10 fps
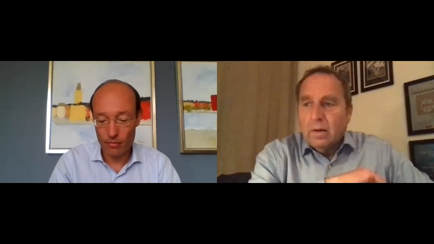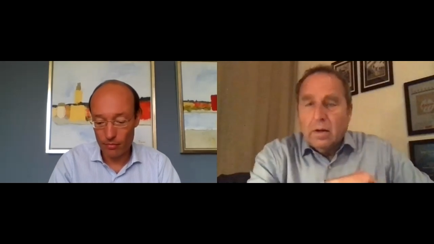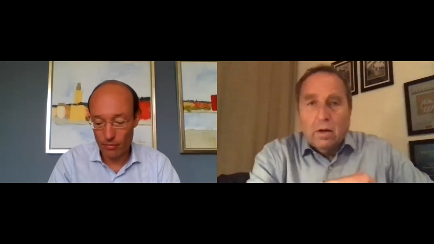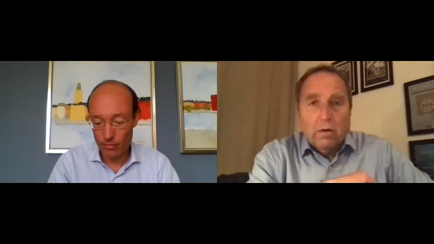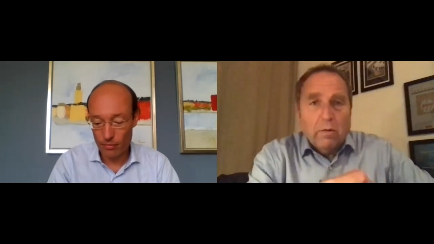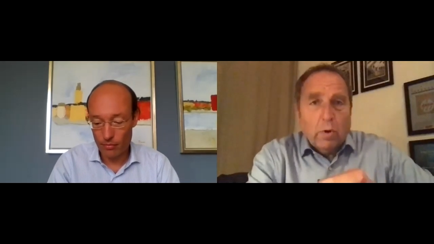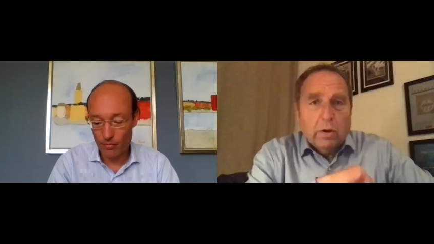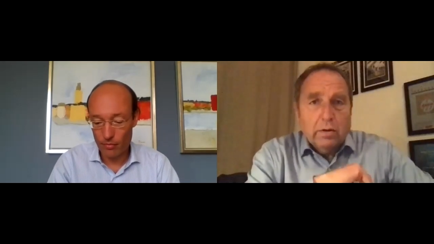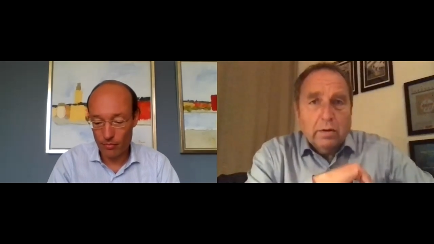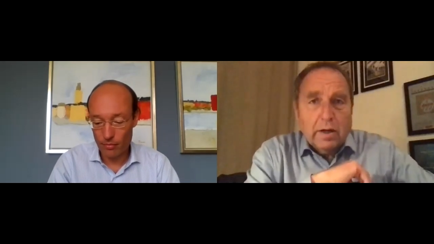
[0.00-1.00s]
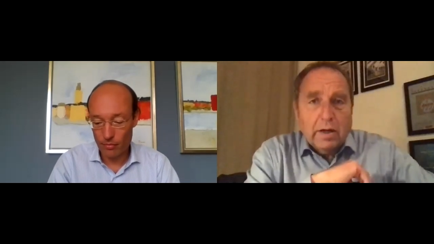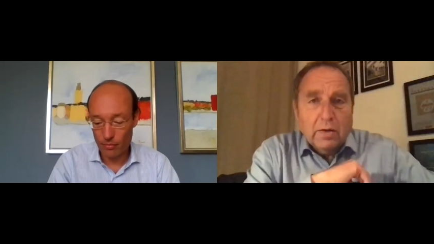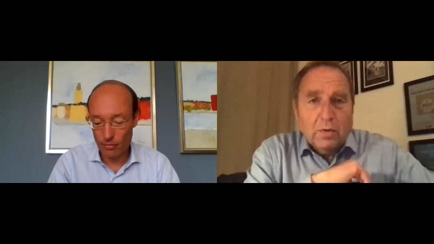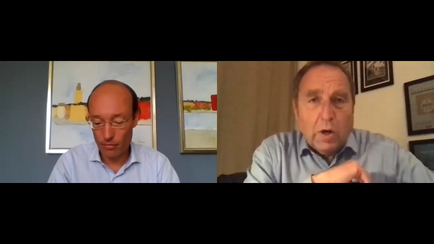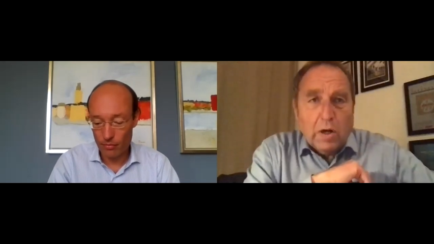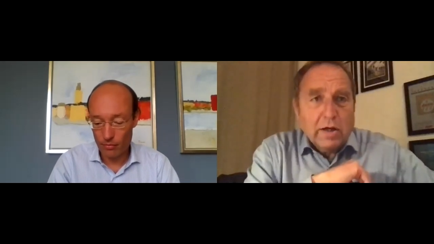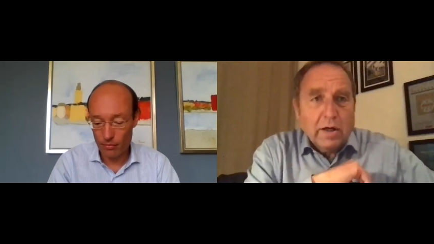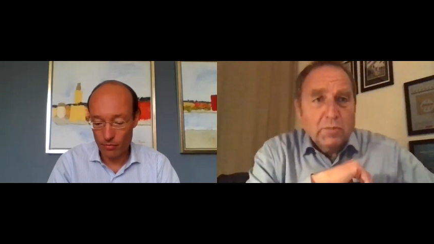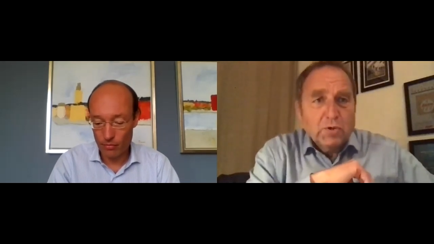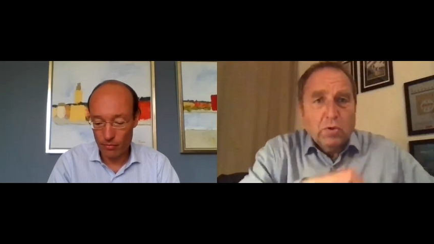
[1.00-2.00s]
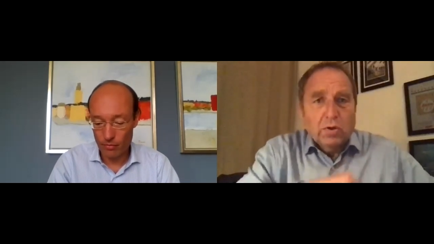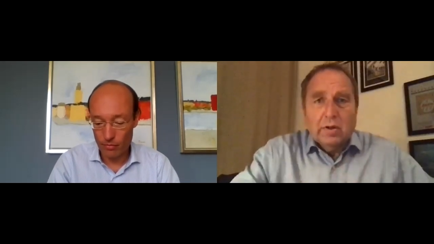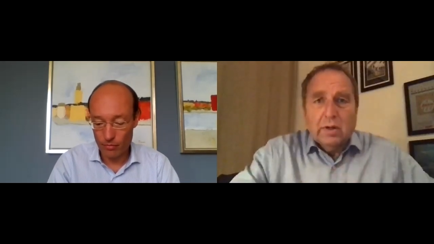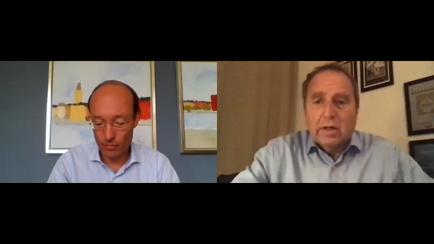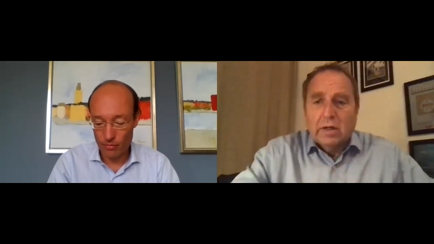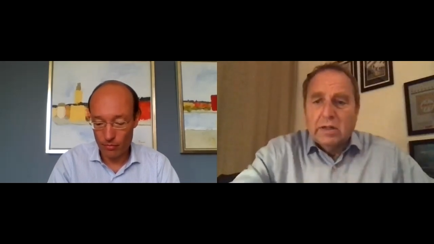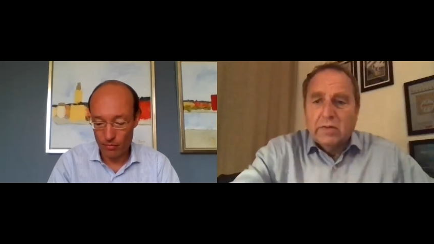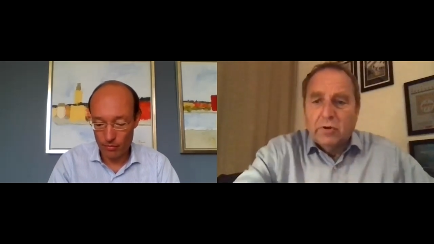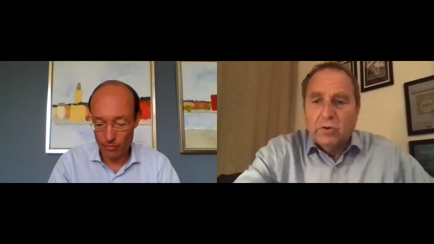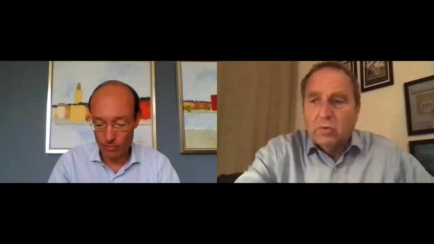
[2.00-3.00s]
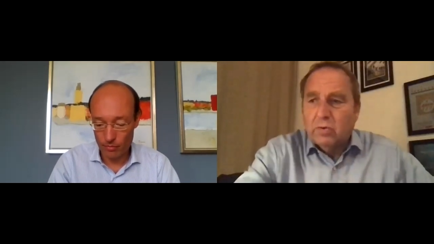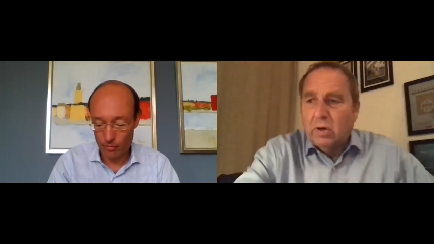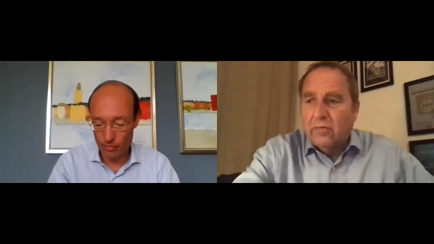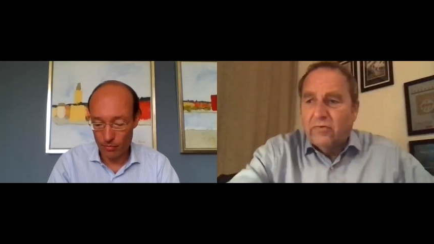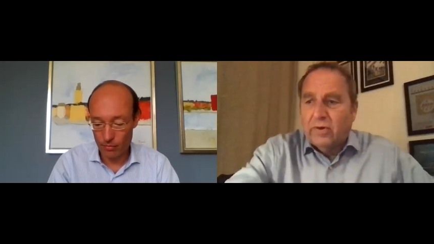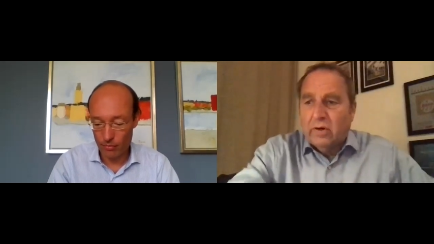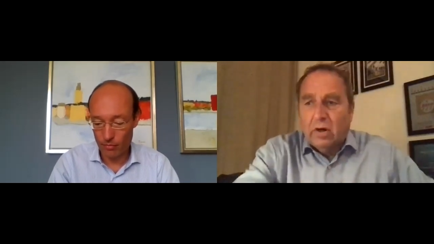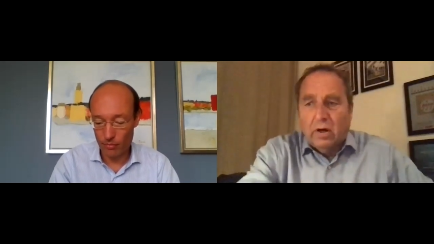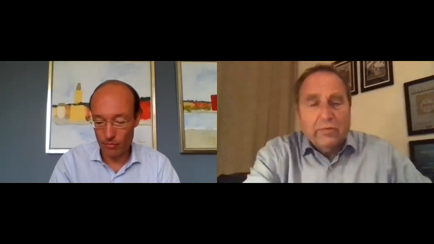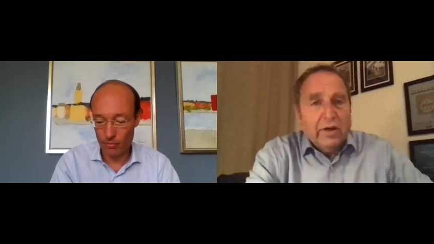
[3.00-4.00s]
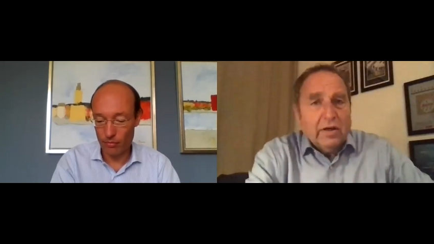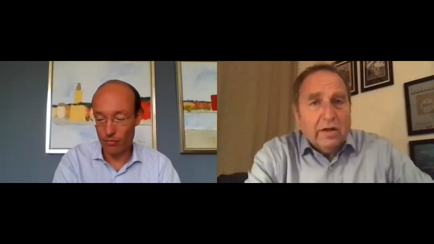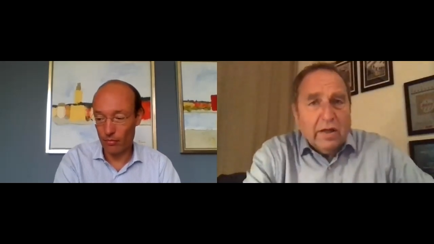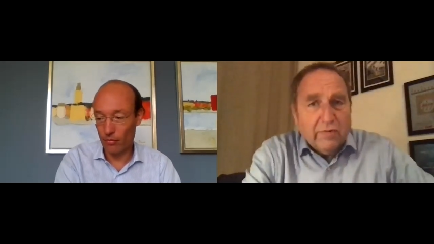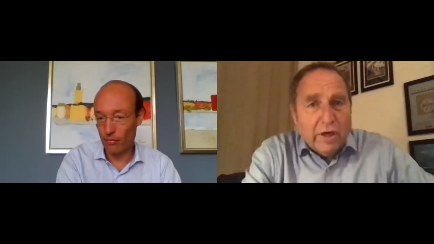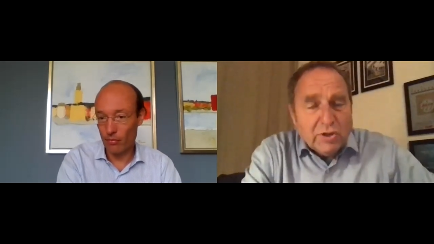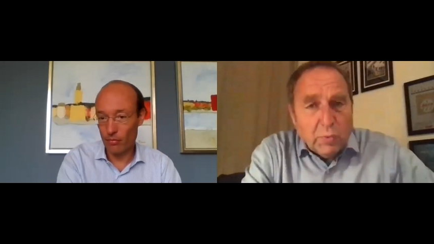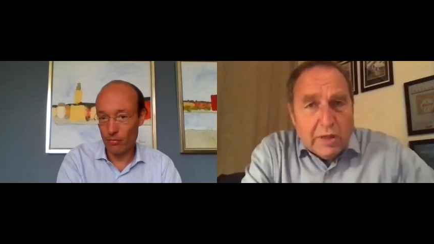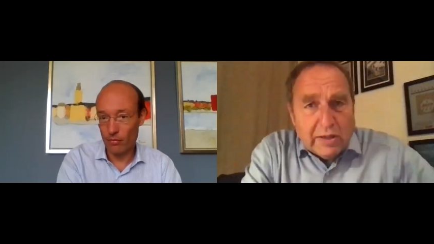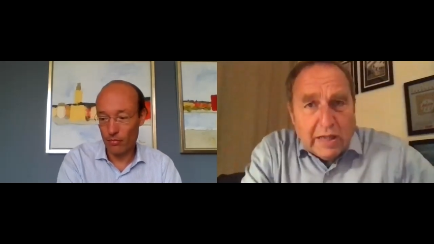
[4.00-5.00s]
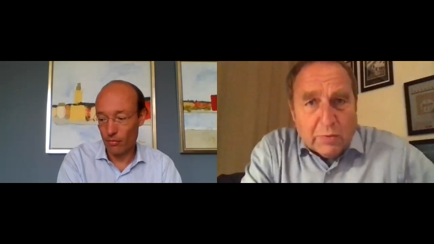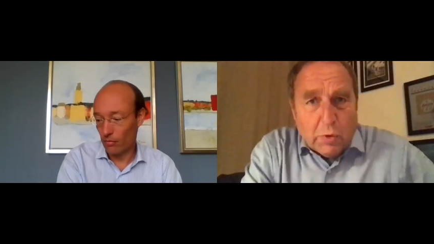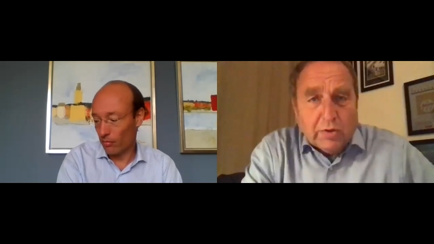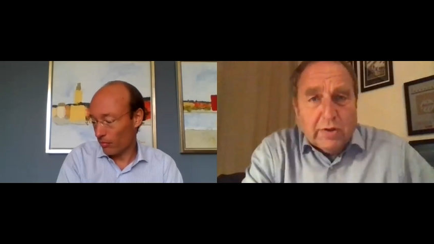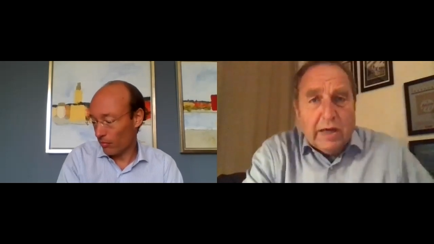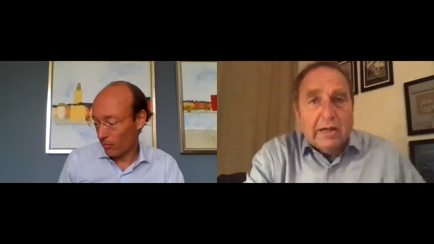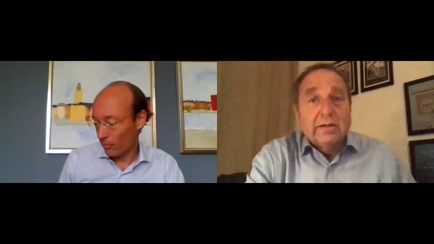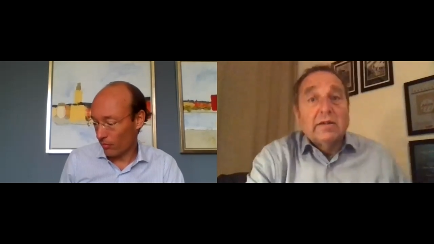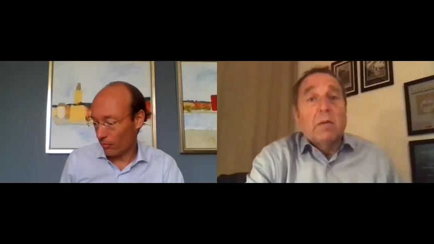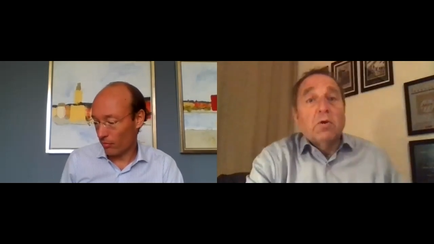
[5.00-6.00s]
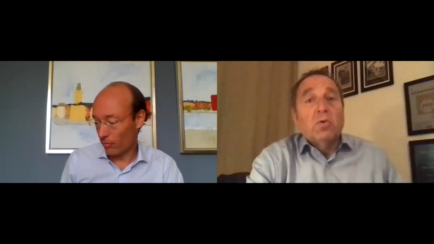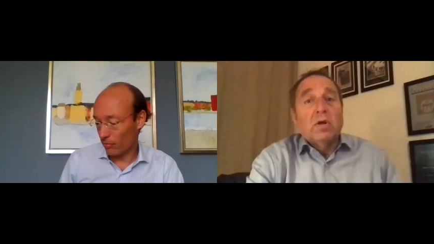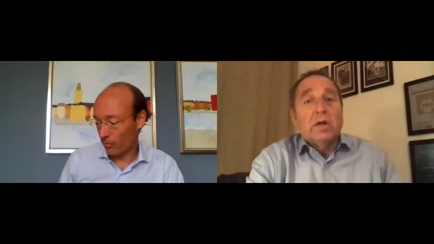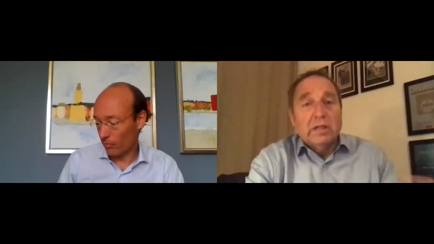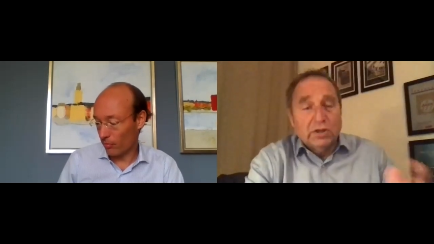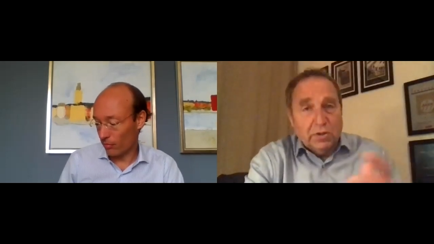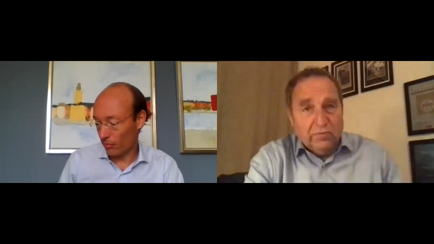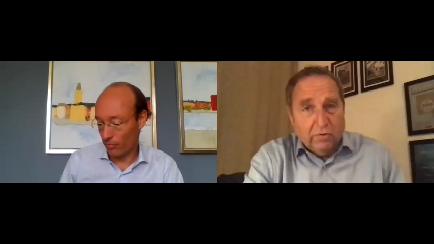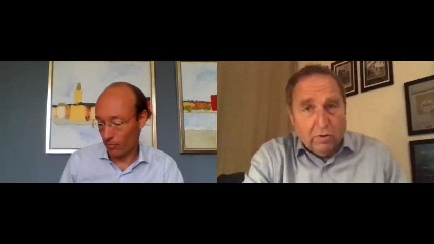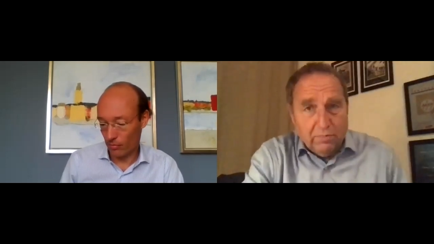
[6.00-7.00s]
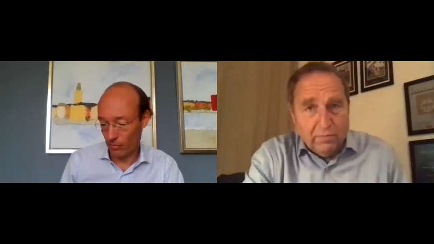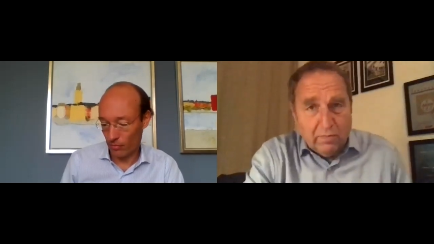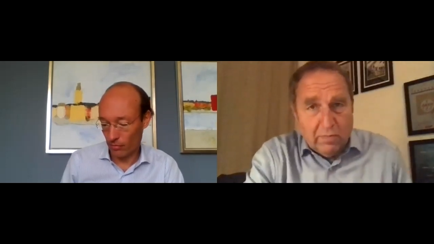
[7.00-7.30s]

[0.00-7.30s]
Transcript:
Speaker 1: Hello, everyone, and welcome to another interview of uh, Abe Aviation Week Network ATW Leadership Forum.